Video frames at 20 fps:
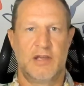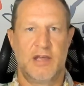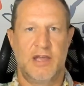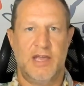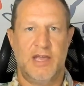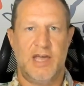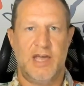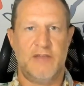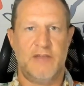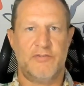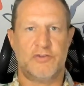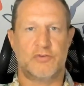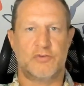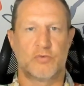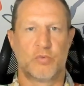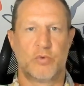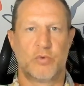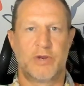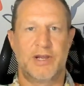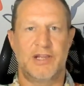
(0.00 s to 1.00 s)
And if it's
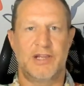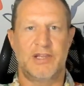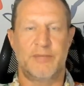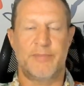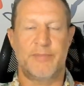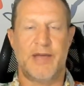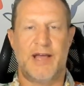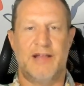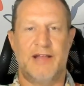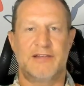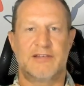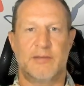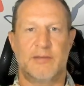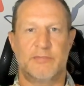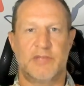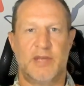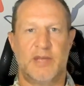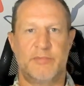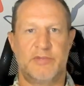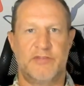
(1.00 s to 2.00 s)
really bad,
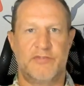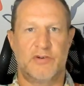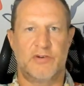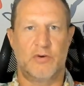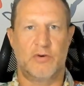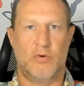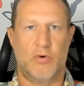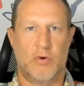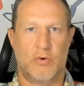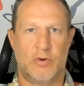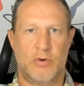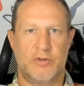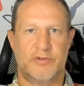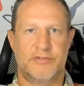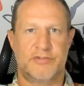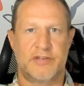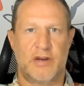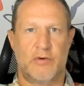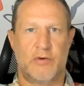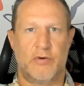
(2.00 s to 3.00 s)
sometimes even an oral
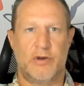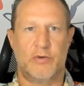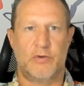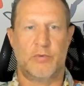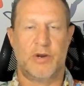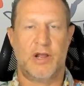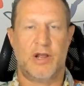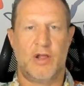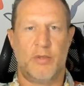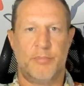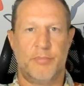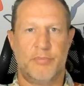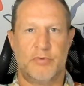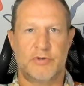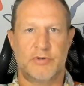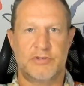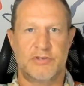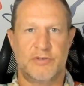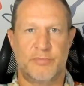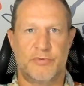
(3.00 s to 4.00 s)
steroid would help,
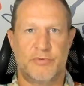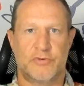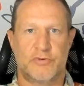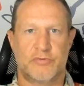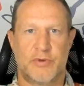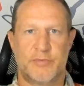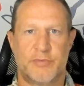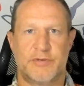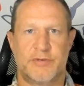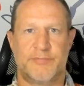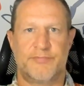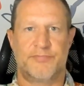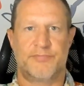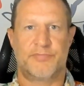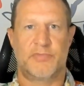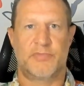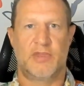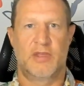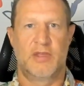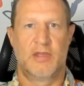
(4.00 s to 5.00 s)
which is a prescription.
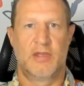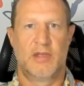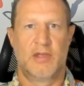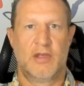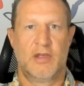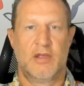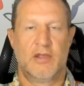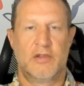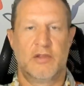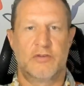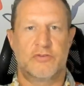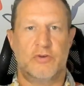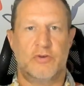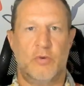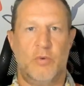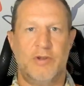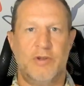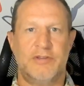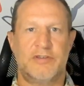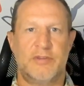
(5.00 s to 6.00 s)
So
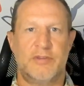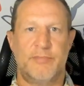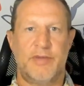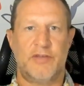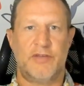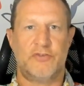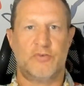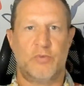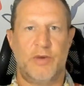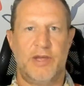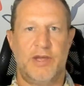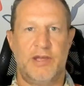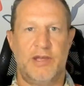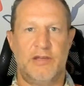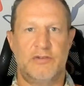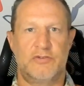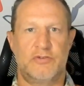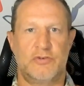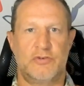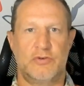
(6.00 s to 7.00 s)
what's the best way
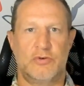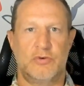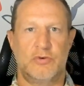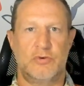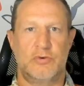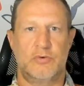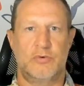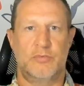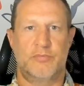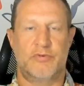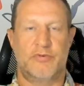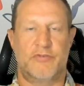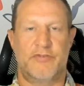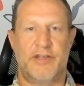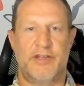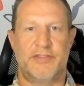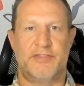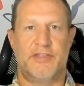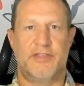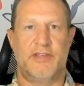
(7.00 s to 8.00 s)
to
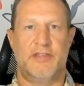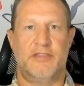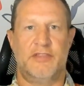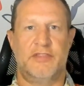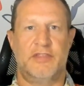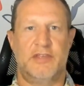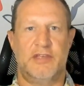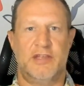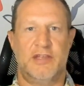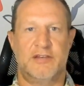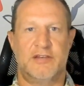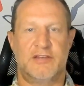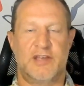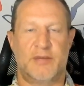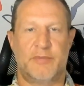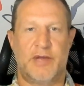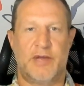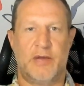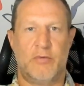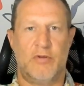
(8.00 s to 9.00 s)
prevent the insect
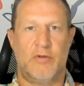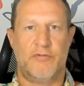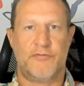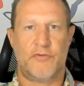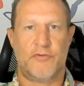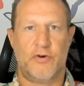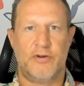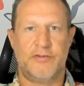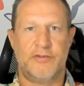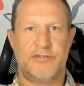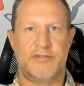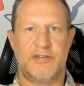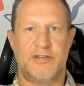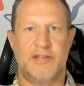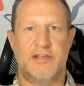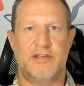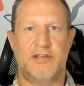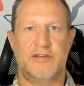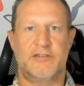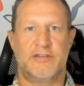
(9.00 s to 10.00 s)
bite? Well, first
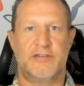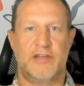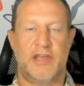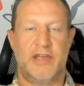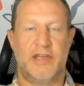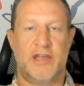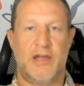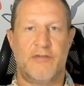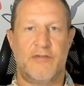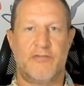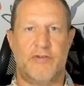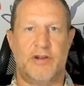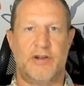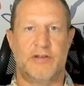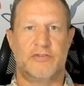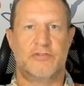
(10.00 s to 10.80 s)
is a covering.